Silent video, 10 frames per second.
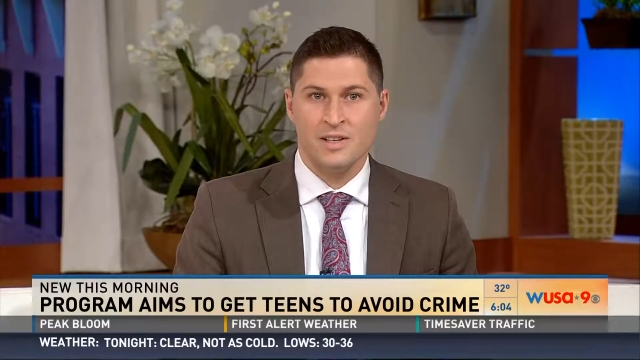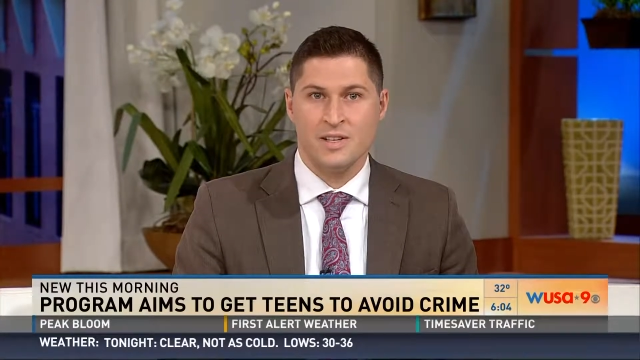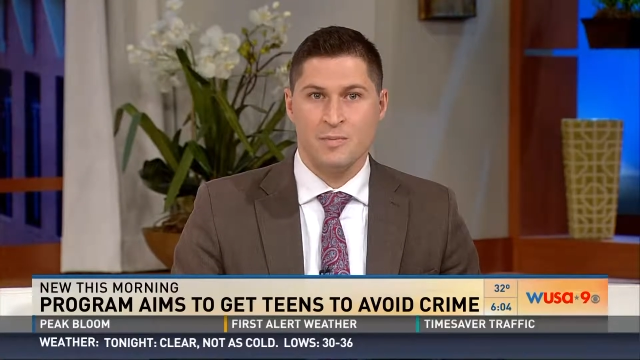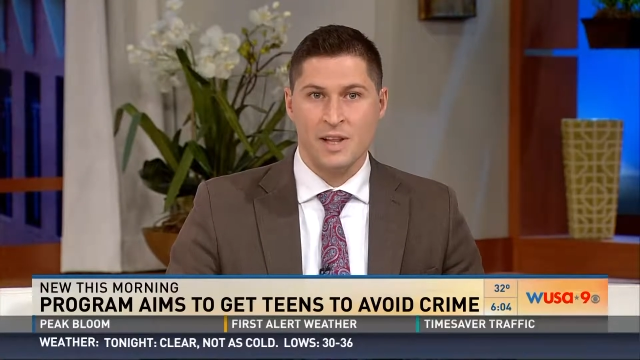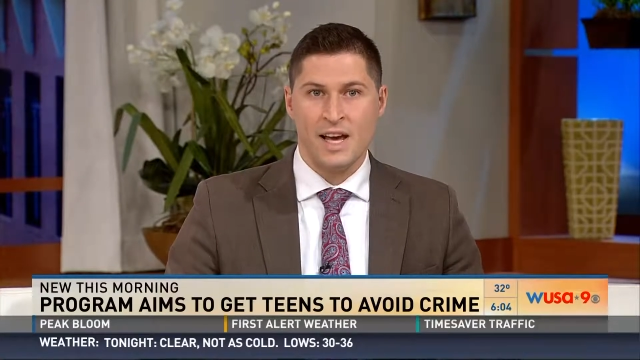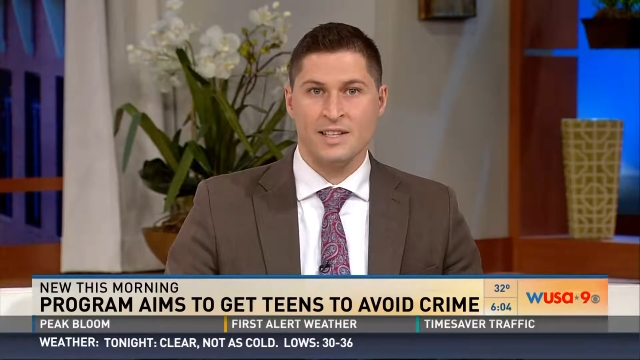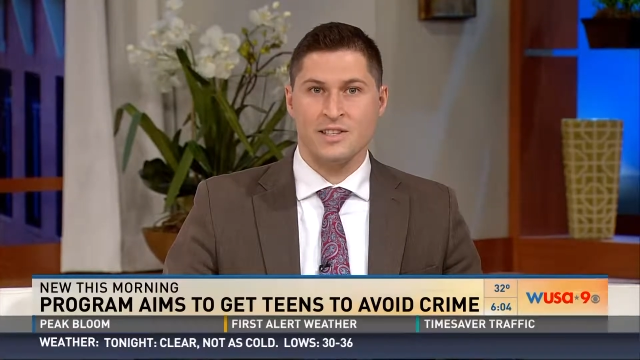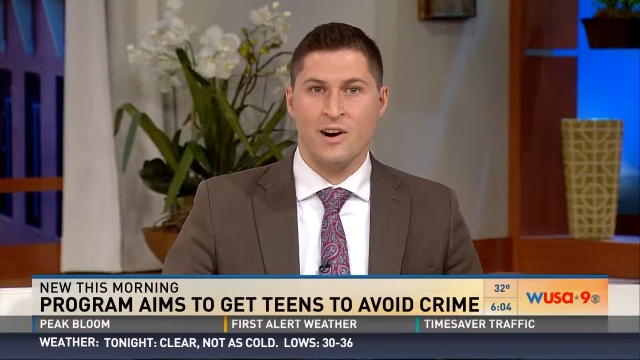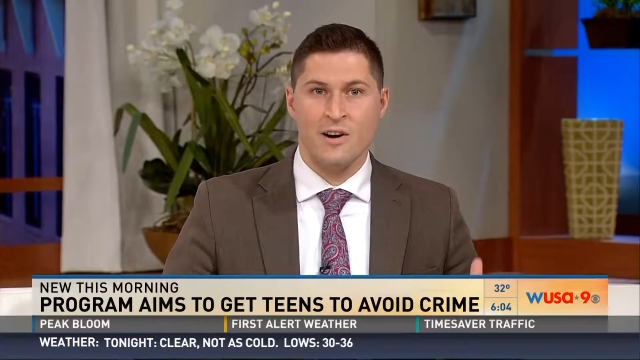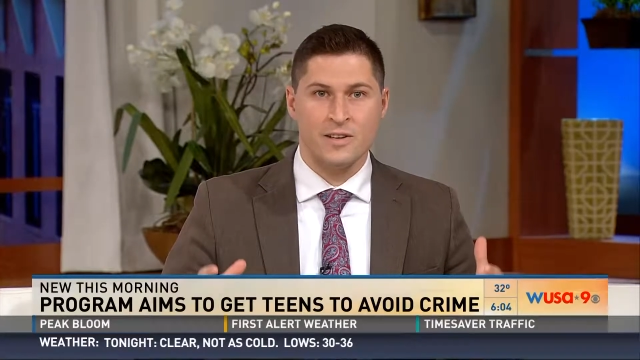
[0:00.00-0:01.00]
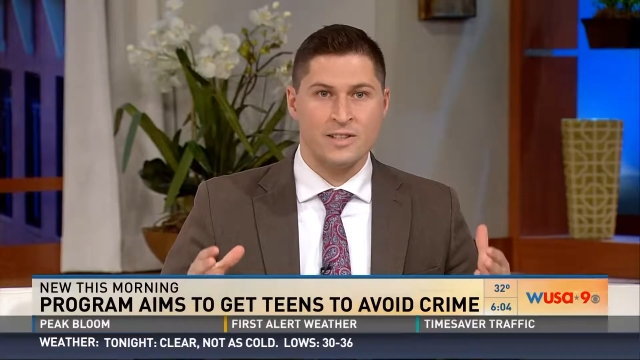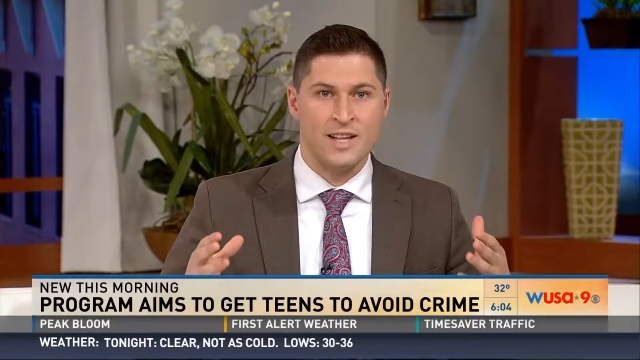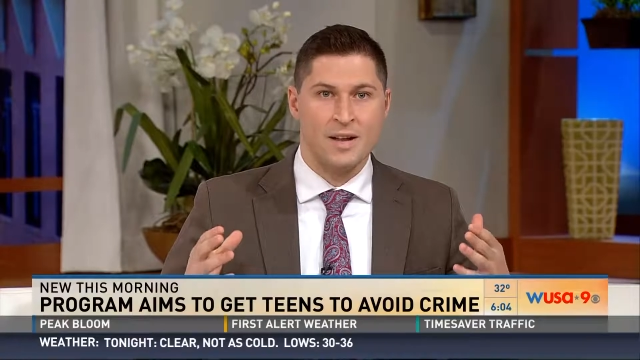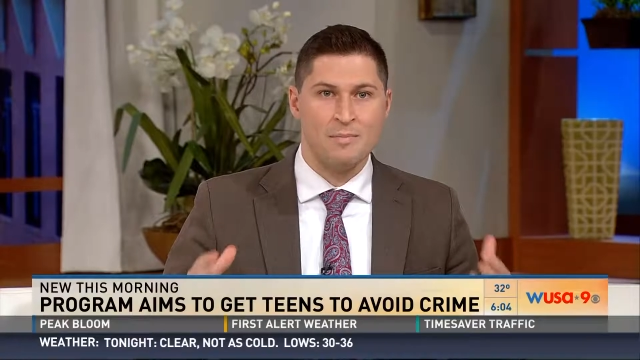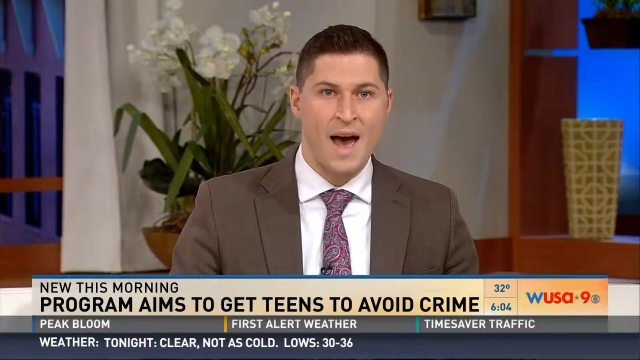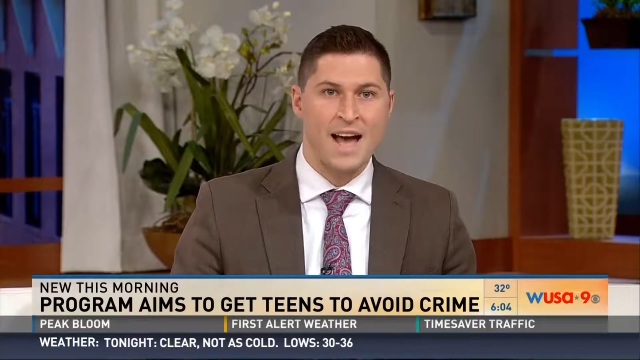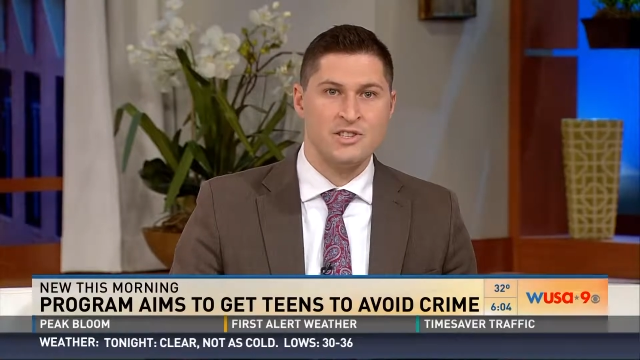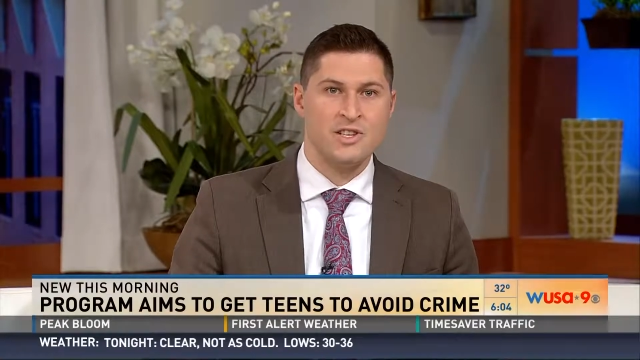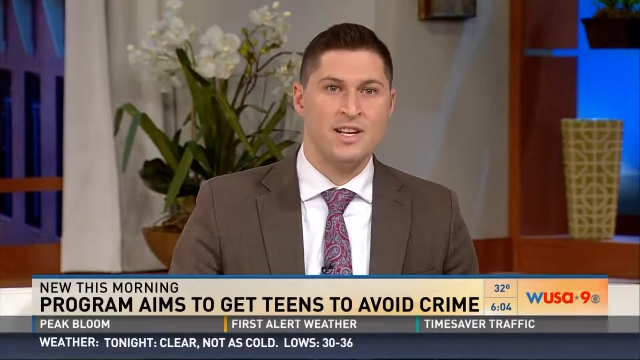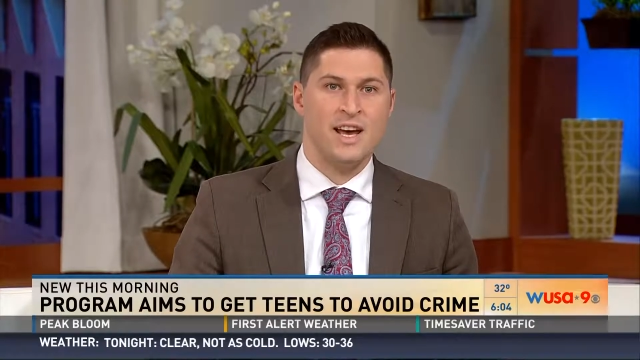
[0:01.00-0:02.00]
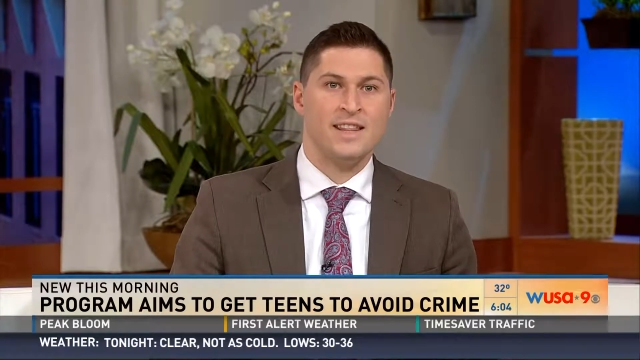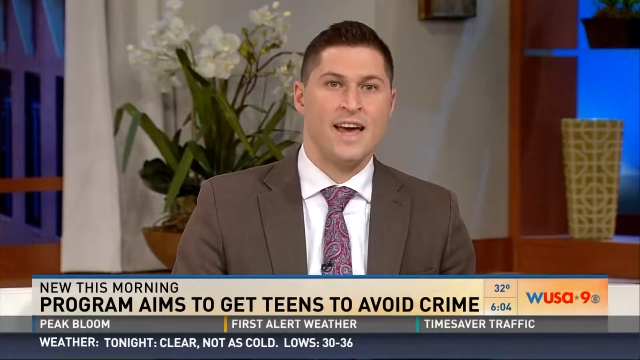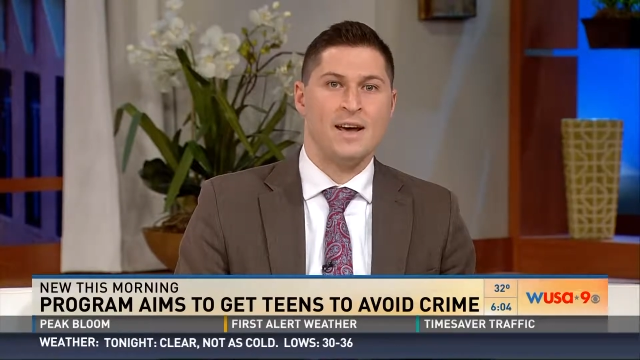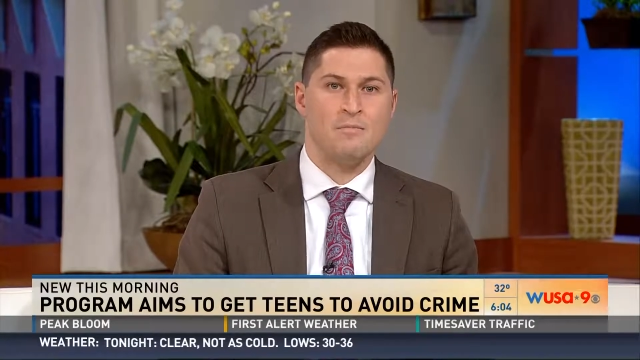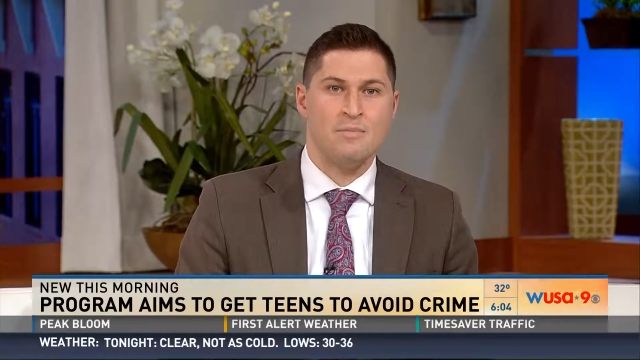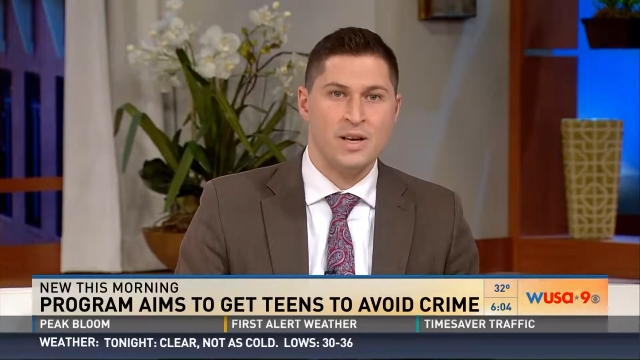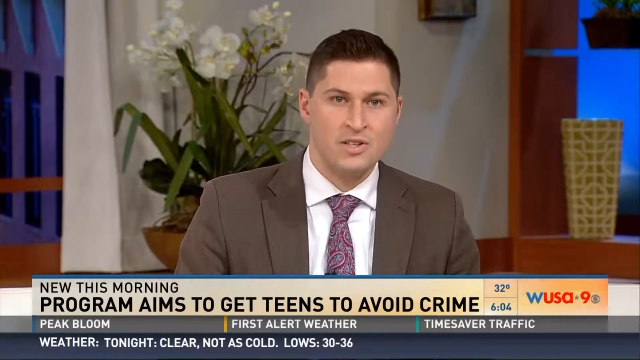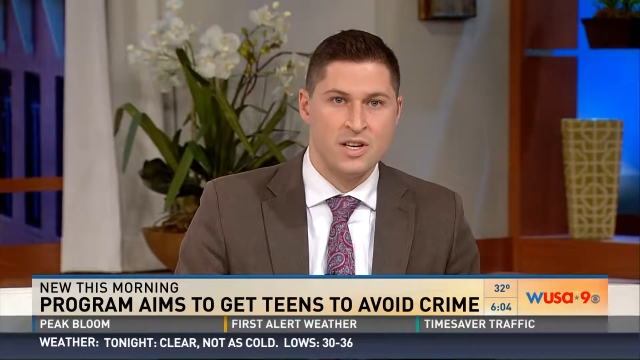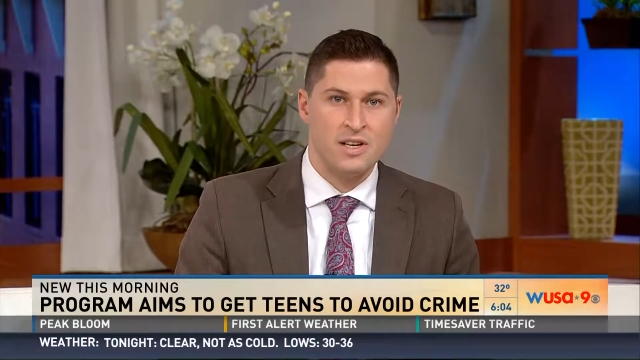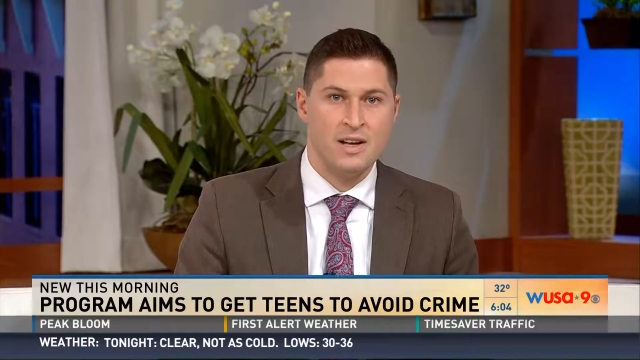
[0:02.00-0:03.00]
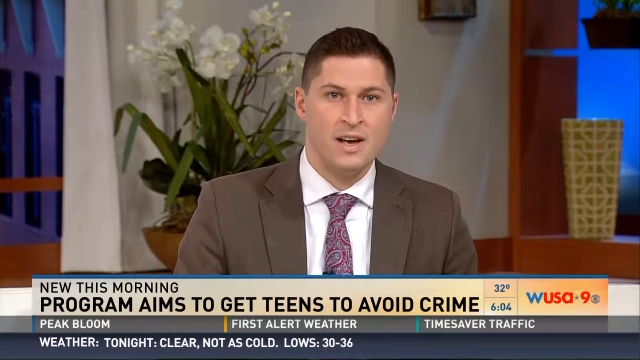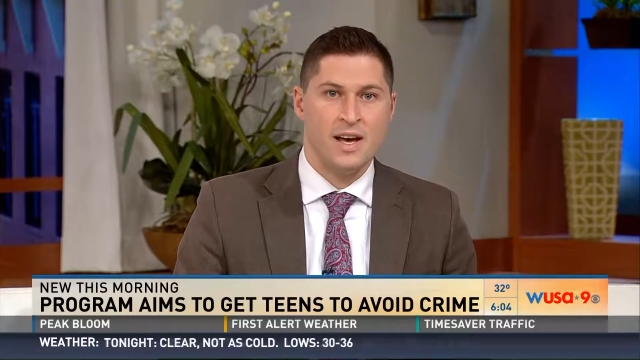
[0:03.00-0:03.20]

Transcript: So the plan is to harness that passion and that ambition